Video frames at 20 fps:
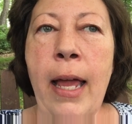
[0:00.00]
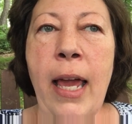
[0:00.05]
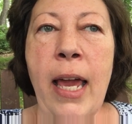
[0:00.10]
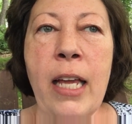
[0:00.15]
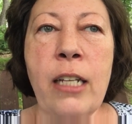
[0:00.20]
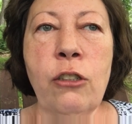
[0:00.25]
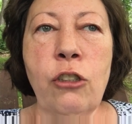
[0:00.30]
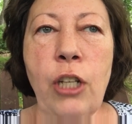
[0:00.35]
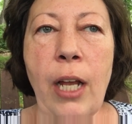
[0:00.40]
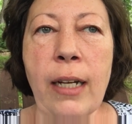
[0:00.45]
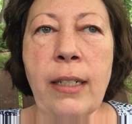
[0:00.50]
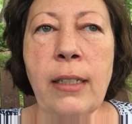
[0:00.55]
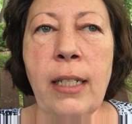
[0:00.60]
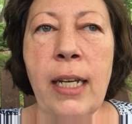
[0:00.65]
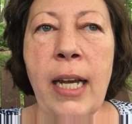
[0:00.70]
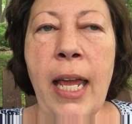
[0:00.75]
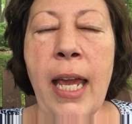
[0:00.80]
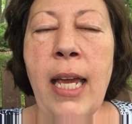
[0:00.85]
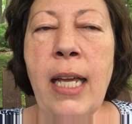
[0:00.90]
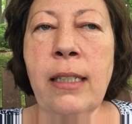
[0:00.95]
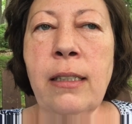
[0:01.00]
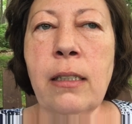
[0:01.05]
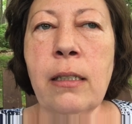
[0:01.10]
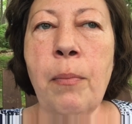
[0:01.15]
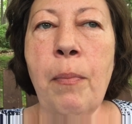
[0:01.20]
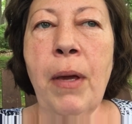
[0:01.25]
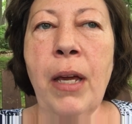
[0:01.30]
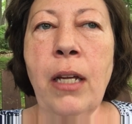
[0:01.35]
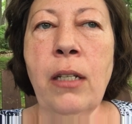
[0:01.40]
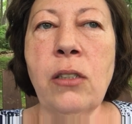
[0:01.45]
injected into
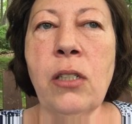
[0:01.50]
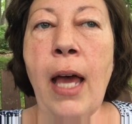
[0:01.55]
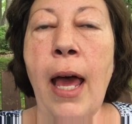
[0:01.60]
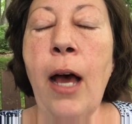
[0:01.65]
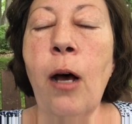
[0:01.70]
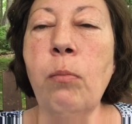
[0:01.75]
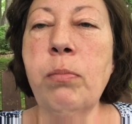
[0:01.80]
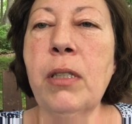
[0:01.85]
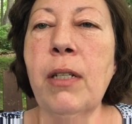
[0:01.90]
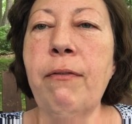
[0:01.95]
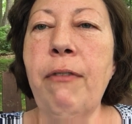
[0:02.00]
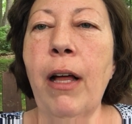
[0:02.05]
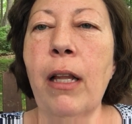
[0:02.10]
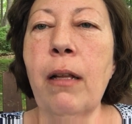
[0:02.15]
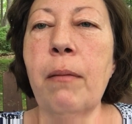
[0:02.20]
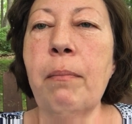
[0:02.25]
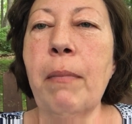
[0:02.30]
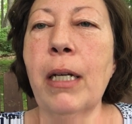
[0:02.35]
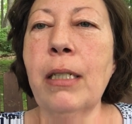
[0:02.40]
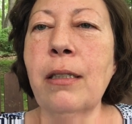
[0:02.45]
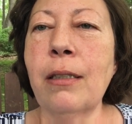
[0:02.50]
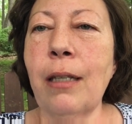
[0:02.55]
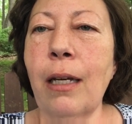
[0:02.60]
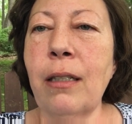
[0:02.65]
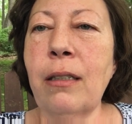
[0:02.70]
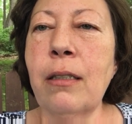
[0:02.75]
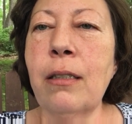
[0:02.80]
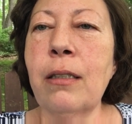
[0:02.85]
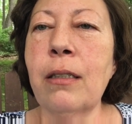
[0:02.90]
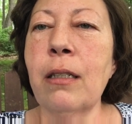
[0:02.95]
me to help develop my
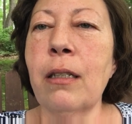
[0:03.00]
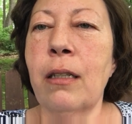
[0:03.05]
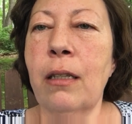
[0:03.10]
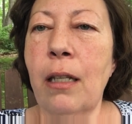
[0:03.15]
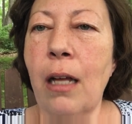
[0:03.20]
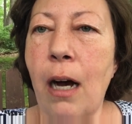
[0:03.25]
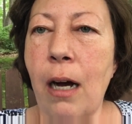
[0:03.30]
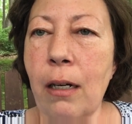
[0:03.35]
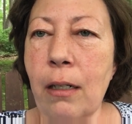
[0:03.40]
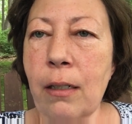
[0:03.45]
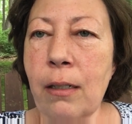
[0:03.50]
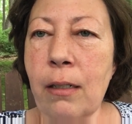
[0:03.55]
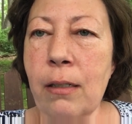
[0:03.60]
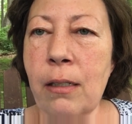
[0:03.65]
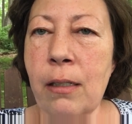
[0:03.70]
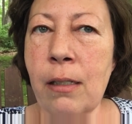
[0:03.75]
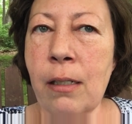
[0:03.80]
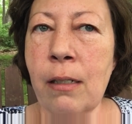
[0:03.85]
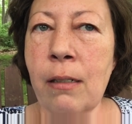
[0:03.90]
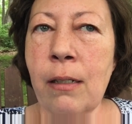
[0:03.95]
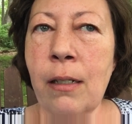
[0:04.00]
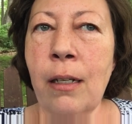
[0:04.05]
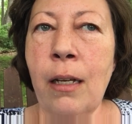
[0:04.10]
son's lungs.